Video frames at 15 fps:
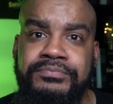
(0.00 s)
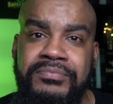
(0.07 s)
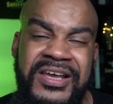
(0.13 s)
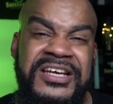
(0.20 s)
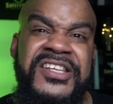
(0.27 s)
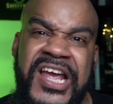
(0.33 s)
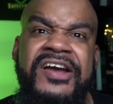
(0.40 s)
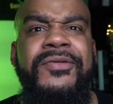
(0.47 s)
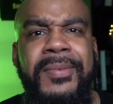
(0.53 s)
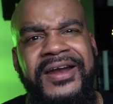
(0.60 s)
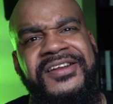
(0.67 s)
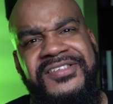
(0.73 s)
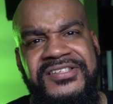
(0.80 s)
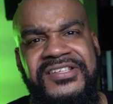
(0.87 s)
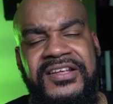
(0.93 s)
because
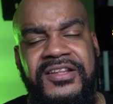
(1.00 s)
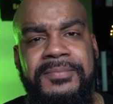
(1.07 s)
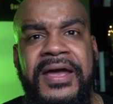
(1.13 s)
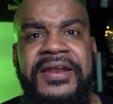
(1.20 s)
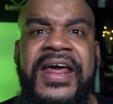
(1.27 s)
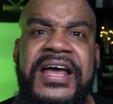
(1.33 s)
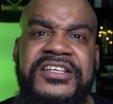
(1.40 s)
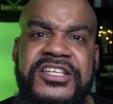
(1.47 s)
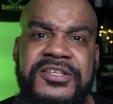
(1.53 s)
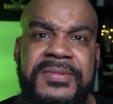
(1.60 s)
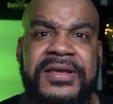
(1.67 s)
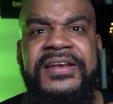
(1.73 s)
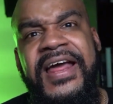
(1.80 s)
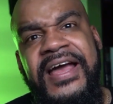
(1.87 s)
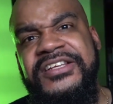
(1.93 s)
everybody's a safety man, not just
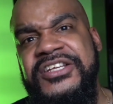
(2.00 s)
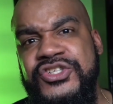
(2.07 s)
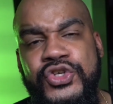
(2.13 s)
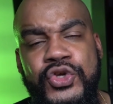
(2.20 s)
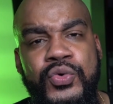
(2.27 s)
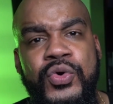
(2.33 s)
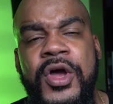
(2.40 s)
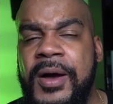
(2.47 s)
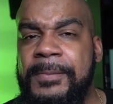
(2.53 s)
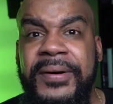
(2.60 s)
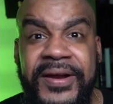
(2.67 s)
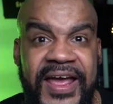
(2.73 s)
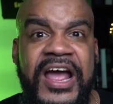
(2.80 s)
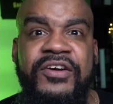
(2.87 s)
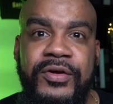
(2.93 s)
me, not just you, but
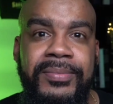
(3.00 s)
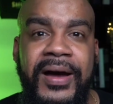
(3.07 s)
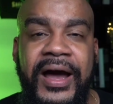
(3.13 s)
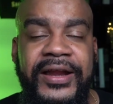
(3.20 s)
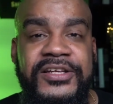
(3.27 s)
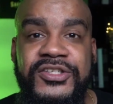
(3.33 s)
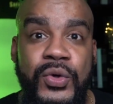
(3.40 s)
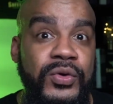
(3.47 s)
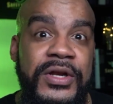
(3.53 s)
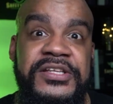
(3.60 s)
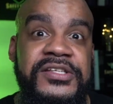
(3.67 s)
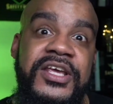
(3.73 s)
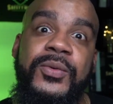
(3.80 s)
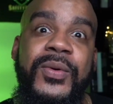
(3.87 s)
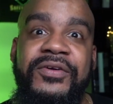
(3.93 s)
everybody. So let's
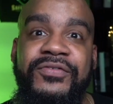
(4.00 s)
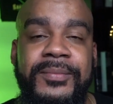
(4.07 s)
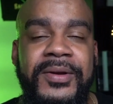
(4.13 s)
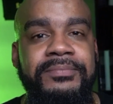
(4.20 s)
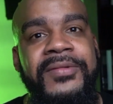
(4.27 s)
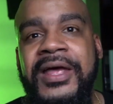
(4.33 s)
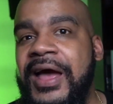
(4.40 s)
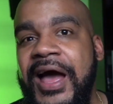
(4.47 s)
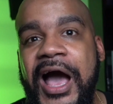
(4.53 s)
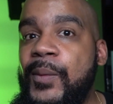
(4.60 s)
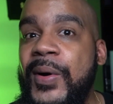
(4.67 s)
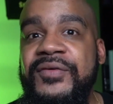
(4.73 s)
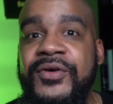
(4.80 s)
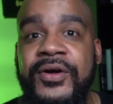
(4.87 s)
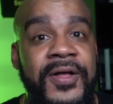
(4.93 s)
get away from it.
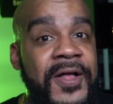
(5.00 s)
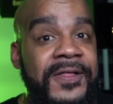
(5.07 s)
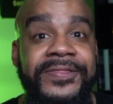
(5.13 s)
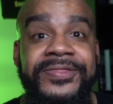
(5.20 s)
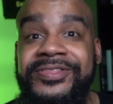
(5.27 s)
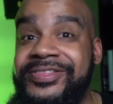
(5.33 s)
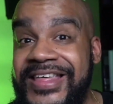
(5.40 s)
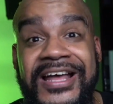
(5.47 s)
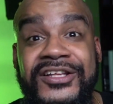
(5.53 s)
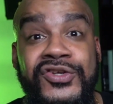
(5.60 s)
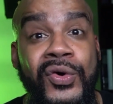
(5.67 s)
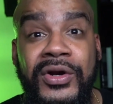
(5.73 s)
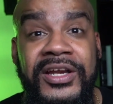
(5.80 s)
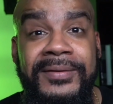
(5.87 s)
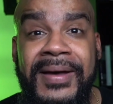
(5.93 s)
However, that
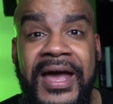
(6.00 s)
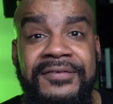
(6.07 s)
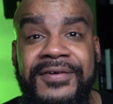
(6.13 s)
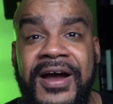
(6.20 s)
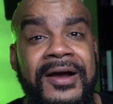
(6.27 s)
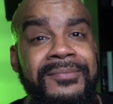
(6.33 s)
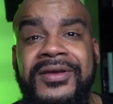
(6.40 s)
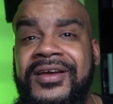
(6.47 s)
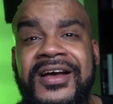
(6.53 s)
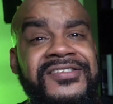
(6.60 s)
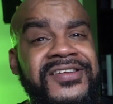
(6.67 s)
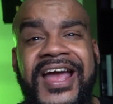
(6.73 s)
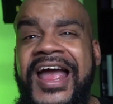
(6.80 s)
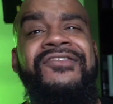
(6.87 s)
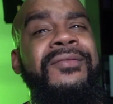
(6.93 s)
totally backfired
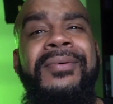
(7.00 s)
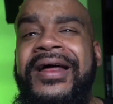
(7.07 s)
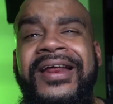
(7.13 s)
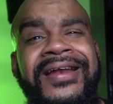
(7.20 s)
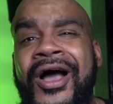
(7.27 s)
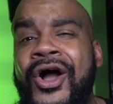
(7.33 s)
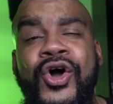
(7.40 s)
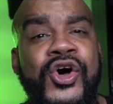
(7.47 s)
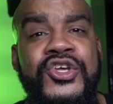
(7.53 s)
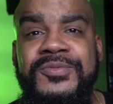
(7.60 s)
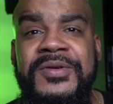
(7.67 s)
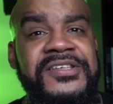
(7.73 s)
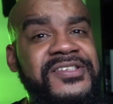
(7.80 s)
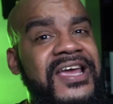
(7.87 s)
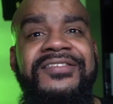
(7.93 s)
because everybody now calls me
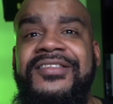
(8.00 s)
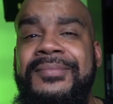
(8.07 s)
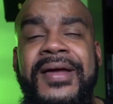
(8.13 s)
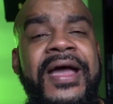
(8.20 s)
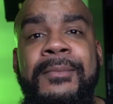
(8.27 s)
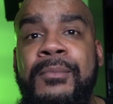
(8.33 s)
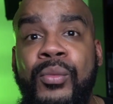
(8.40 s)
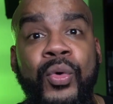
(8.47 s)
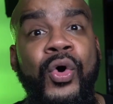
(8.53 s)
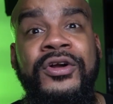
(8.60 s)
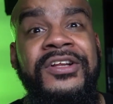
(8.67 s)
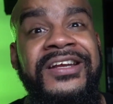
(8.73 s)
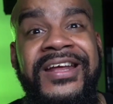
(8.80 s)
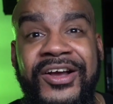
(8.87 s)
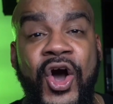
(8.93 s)
safety man more
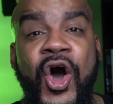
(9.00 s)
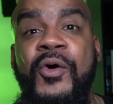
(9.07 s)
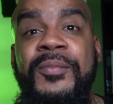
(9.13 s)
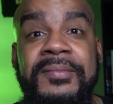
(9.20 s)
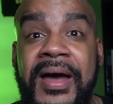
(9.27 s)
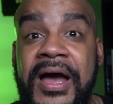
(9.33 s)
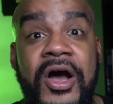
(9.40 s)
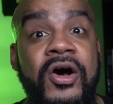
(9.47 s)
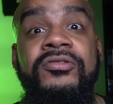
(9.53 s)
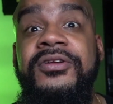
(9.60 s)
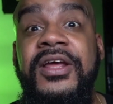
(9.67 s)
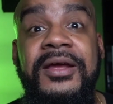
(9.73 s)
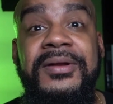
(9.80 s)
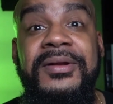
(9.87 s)
than they call me my own name.